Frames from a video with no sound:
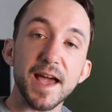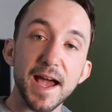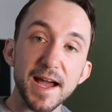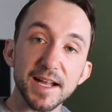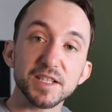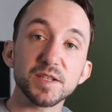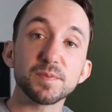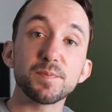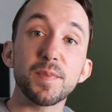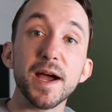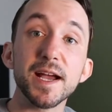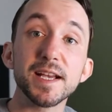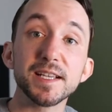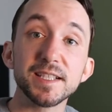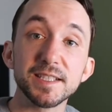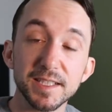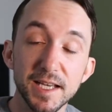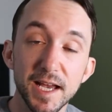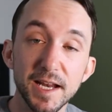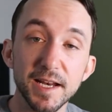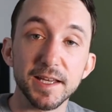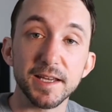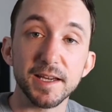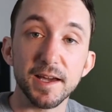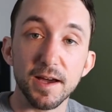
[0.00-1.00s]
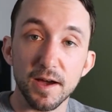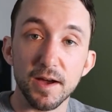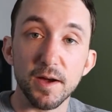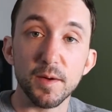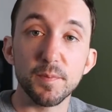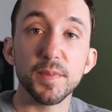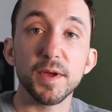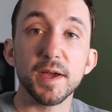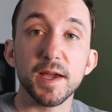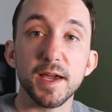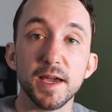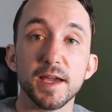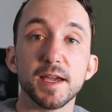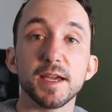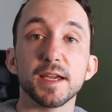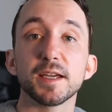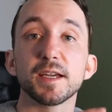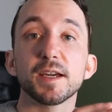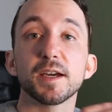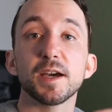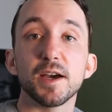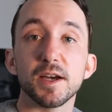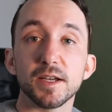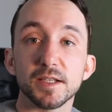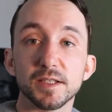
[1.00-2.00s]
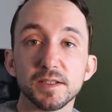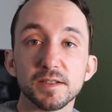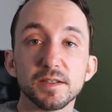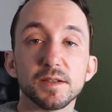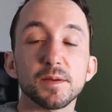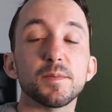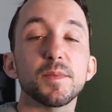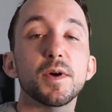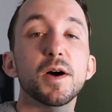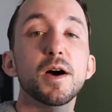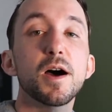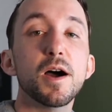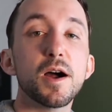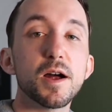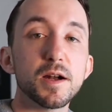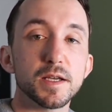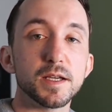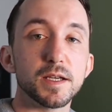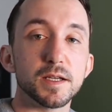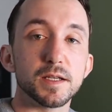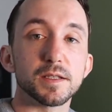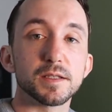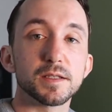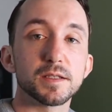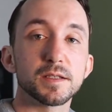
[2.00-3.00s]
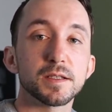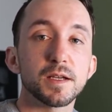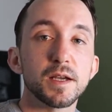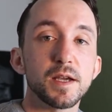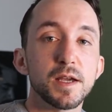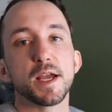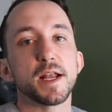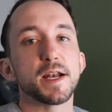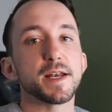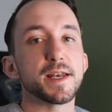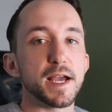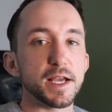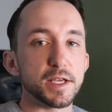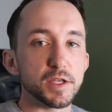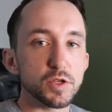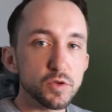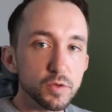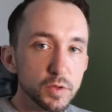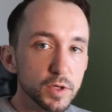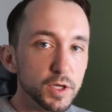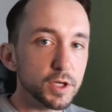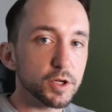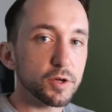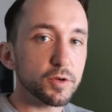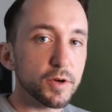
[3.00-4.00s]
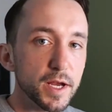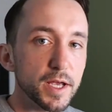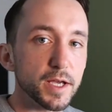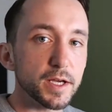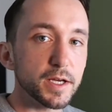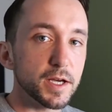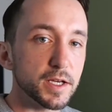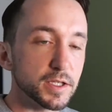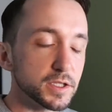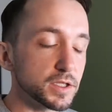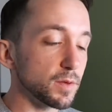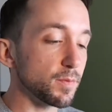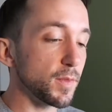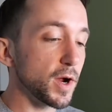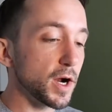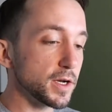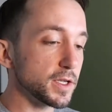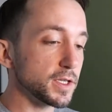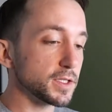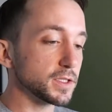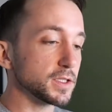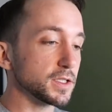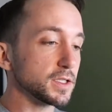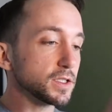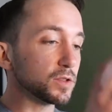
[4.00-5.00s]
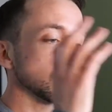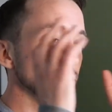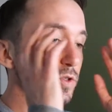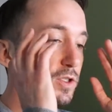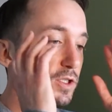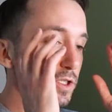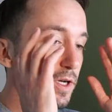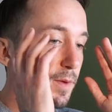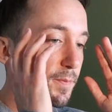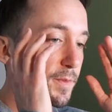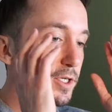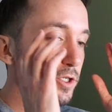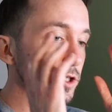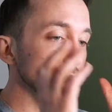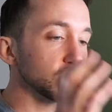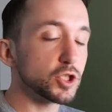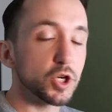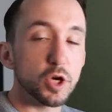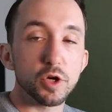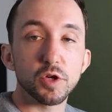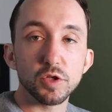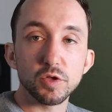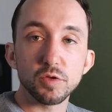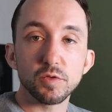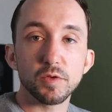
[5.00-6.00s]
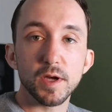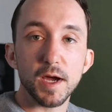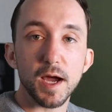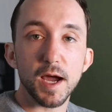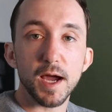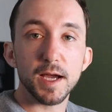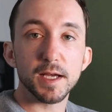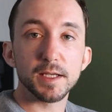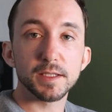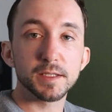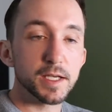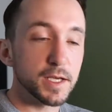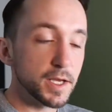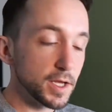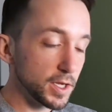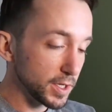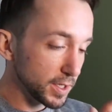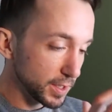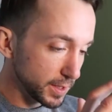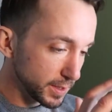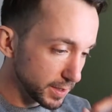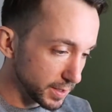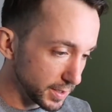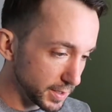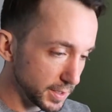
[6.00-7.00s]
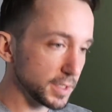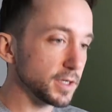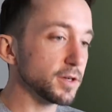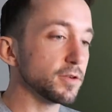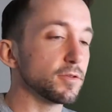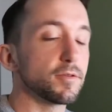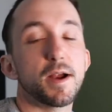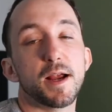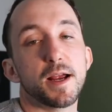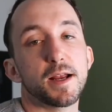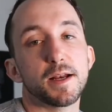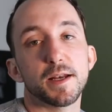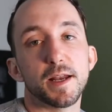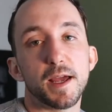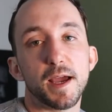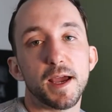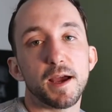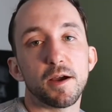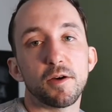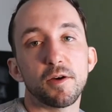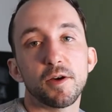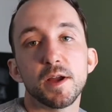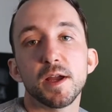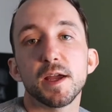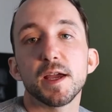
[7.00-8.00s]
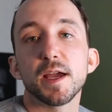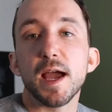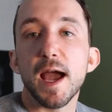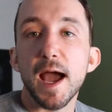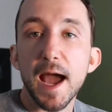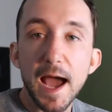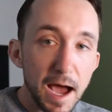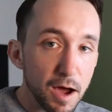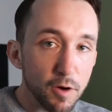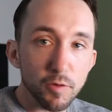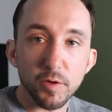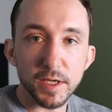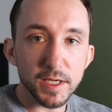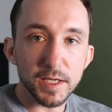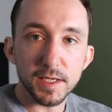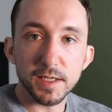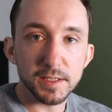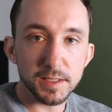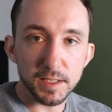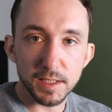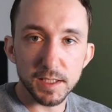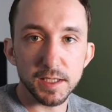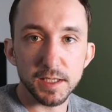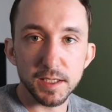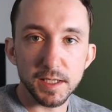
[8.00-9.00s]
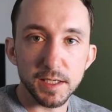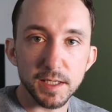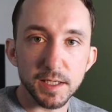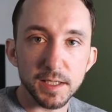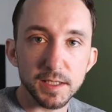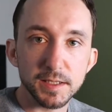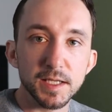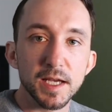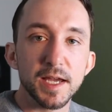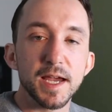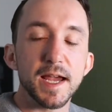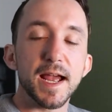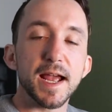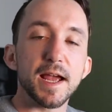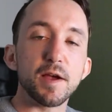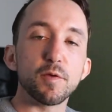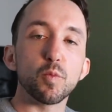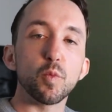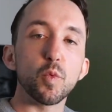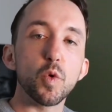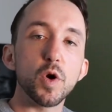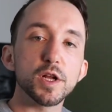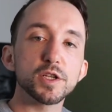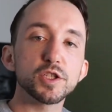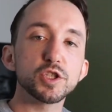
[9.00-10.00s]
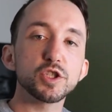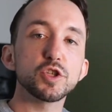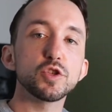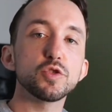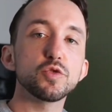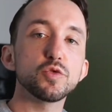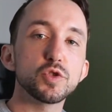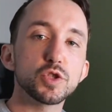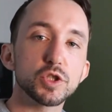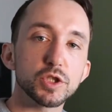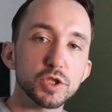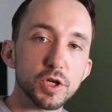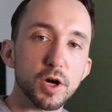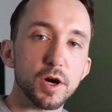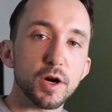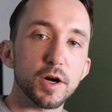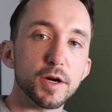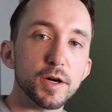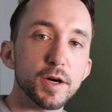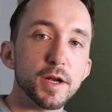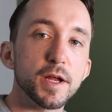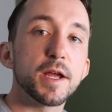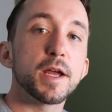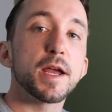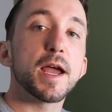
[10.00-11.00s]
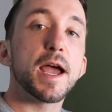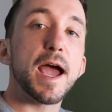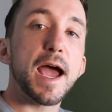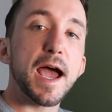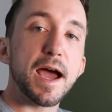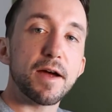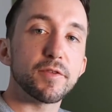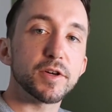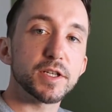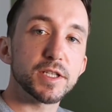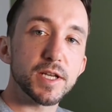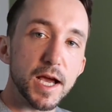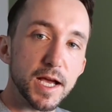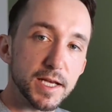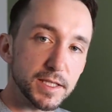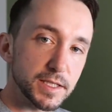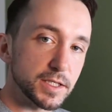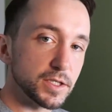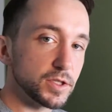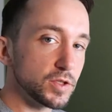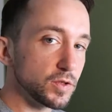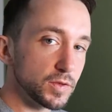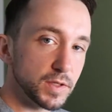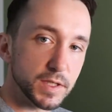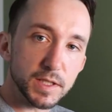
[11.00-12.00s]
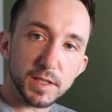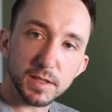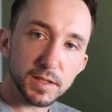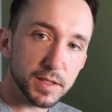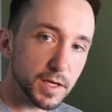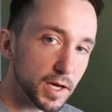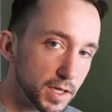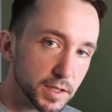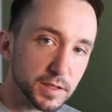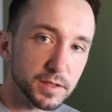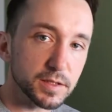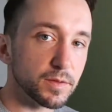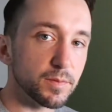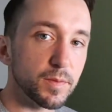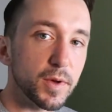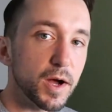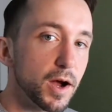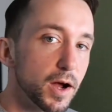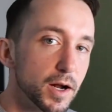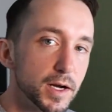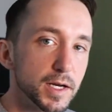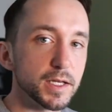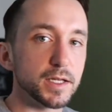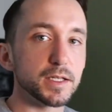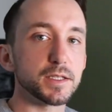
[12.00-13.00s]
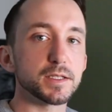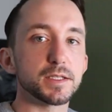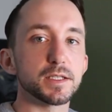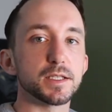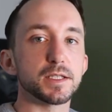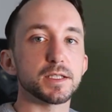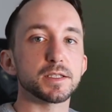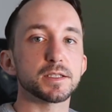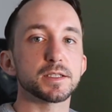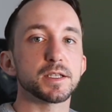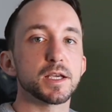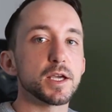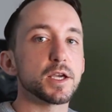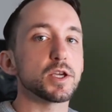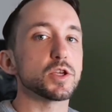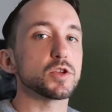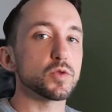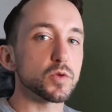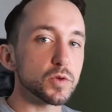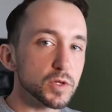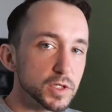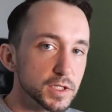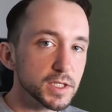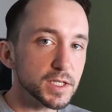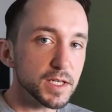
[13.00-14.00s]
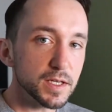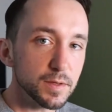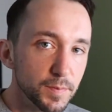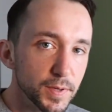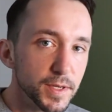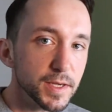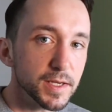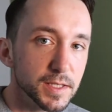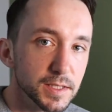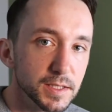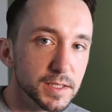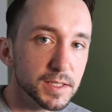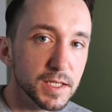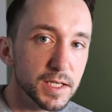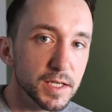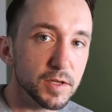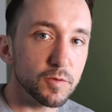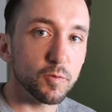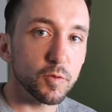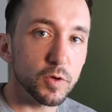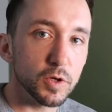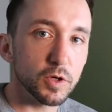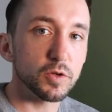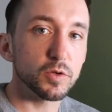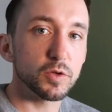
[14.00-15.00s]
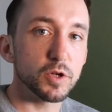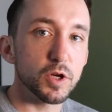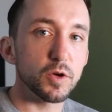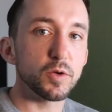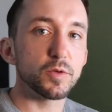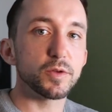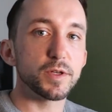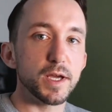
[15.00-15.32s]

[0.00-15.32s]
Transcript: that's by setting up a custom audience. Now you could create custom audiences, which I'm going to show you guys here right now how easy it is. And once you start advertising to these custom audiences, your CPC will go